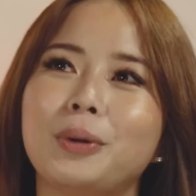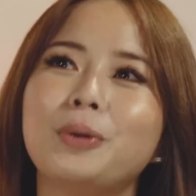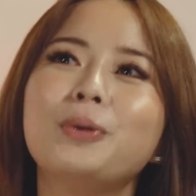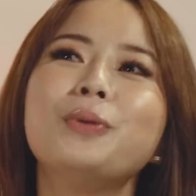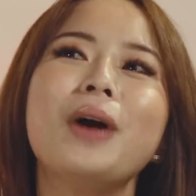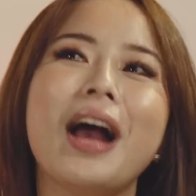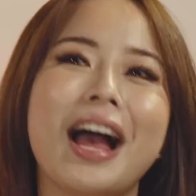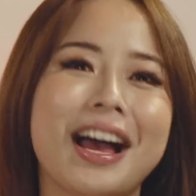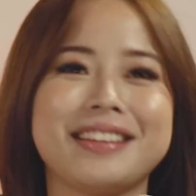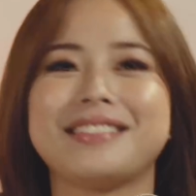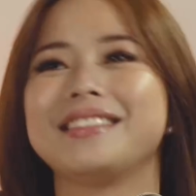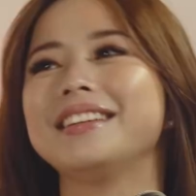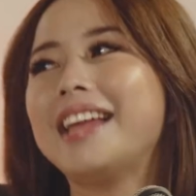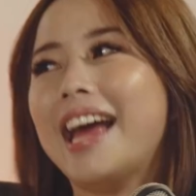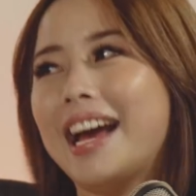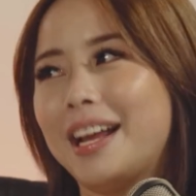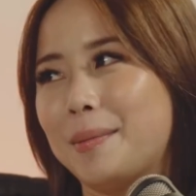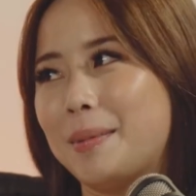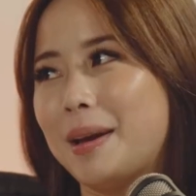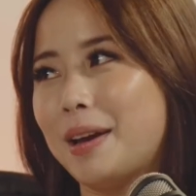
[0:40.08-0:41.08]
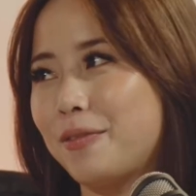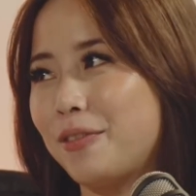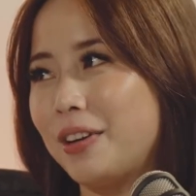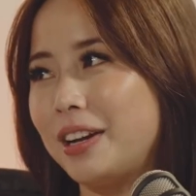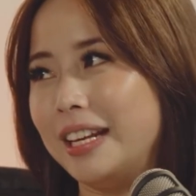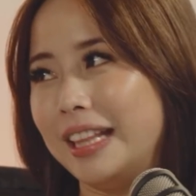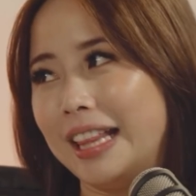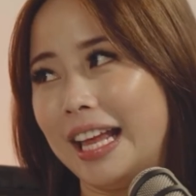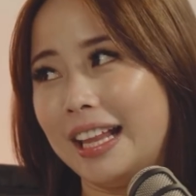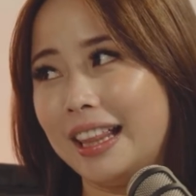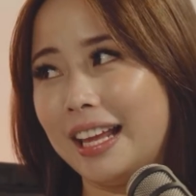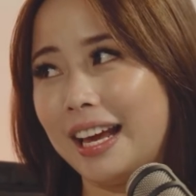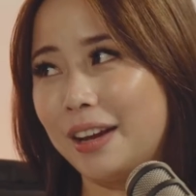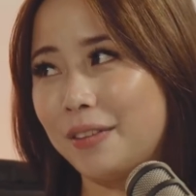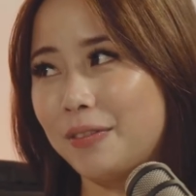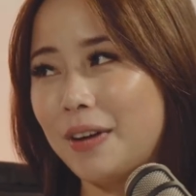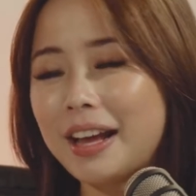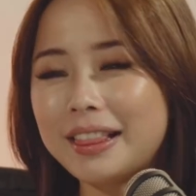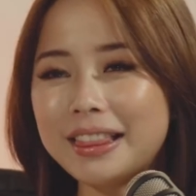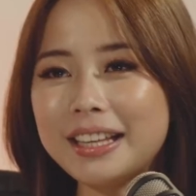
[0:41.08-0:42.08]
Who hasn't had a bad friend in their life?
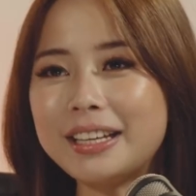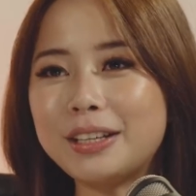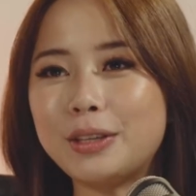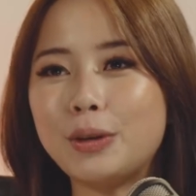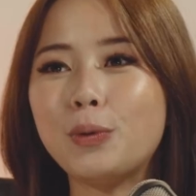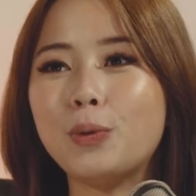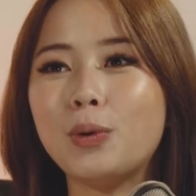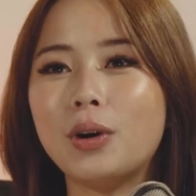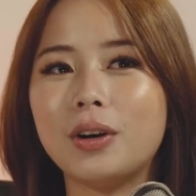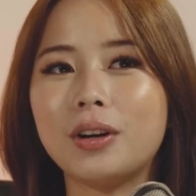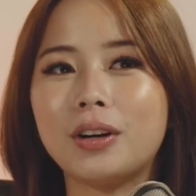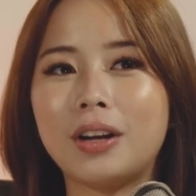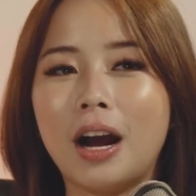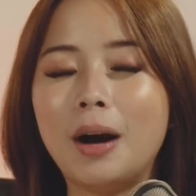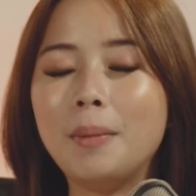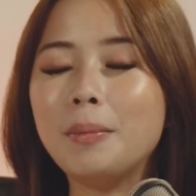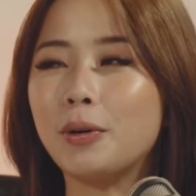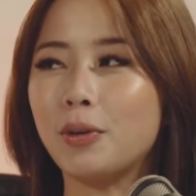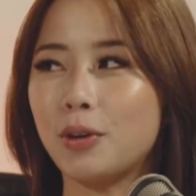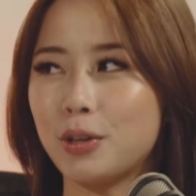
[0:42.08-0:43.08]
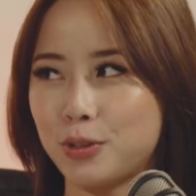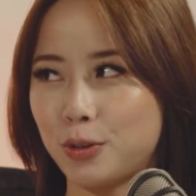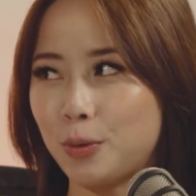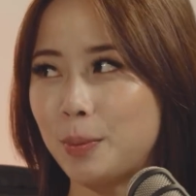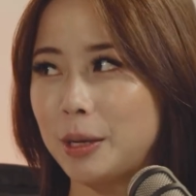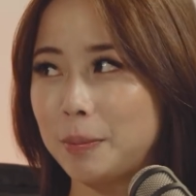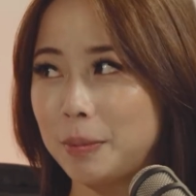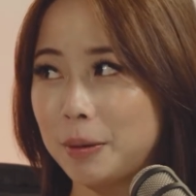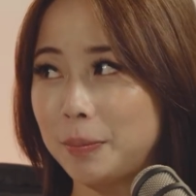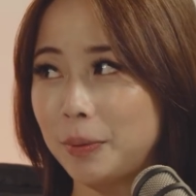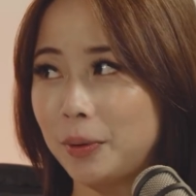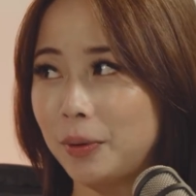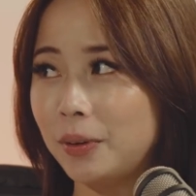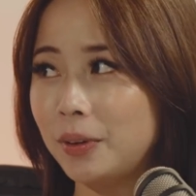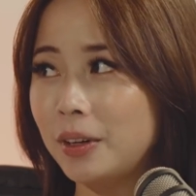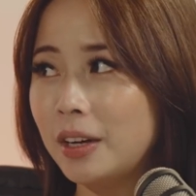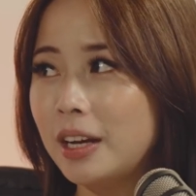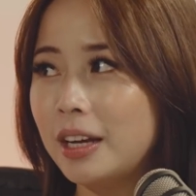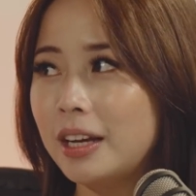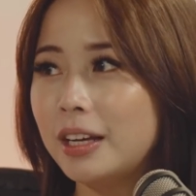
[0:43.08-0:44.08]
I think you come across so many
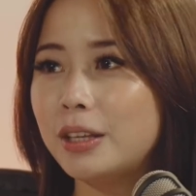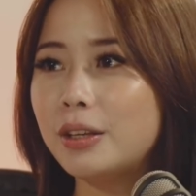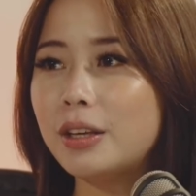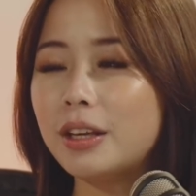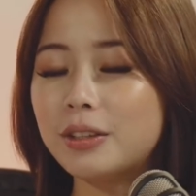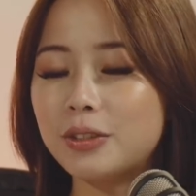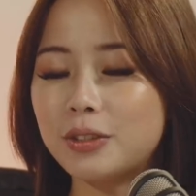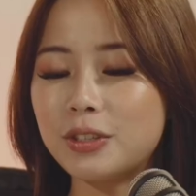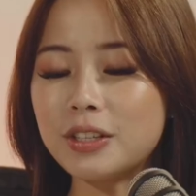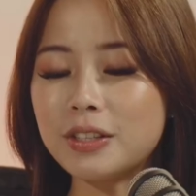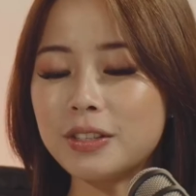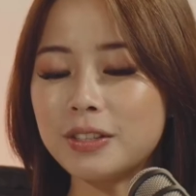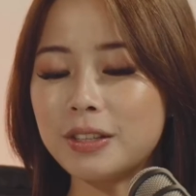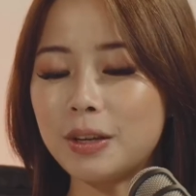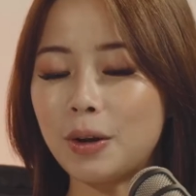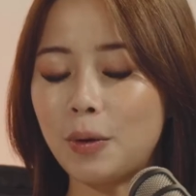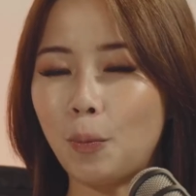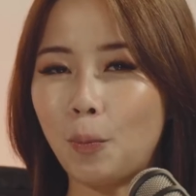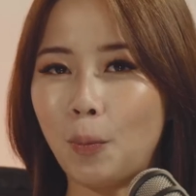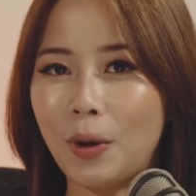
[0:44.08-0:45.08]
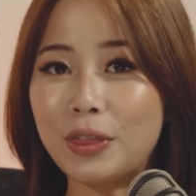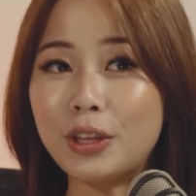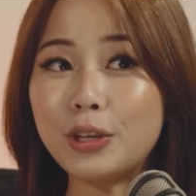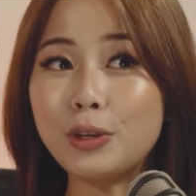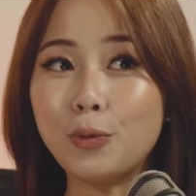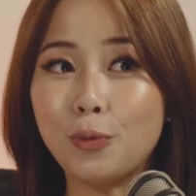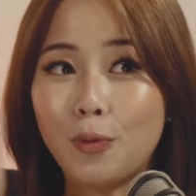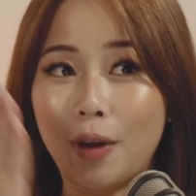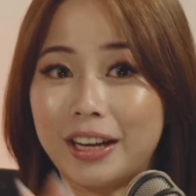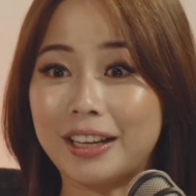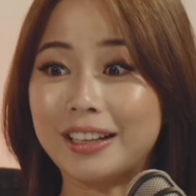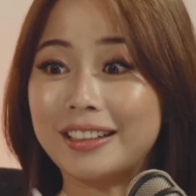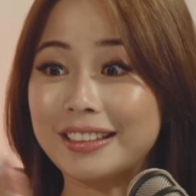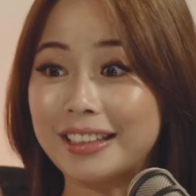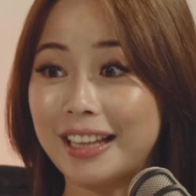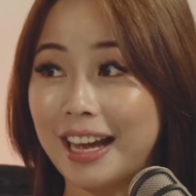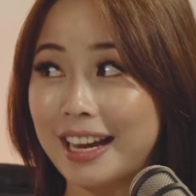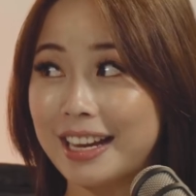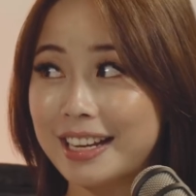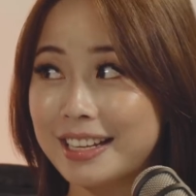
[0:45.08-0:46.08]
people. It's just whether you
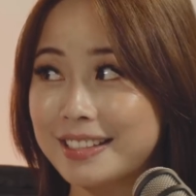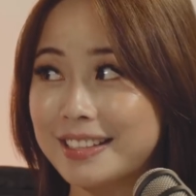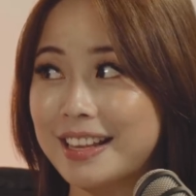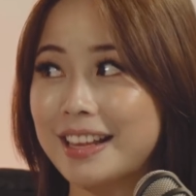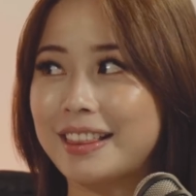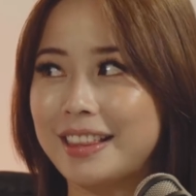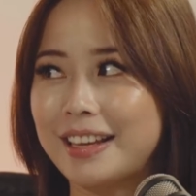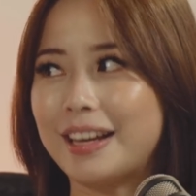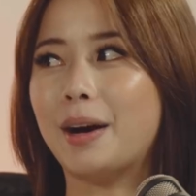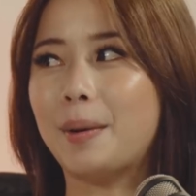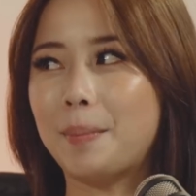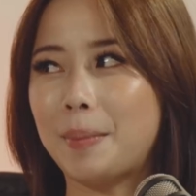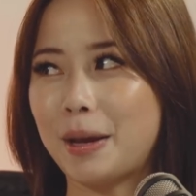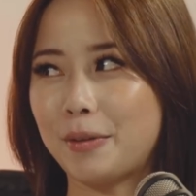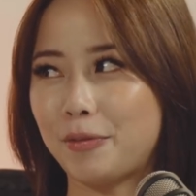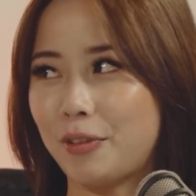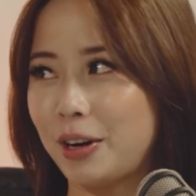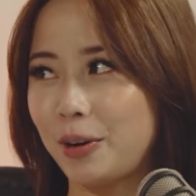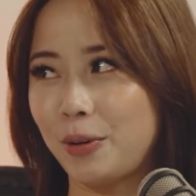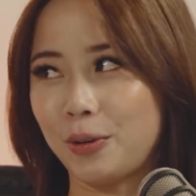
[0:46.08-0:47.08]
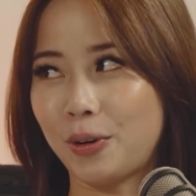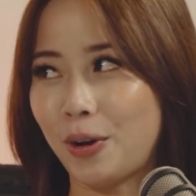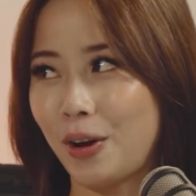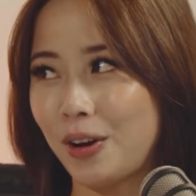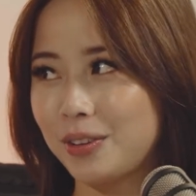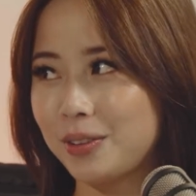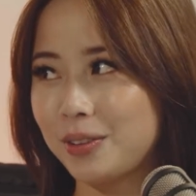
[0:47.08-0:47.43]
recognize that they are a bad friend or not.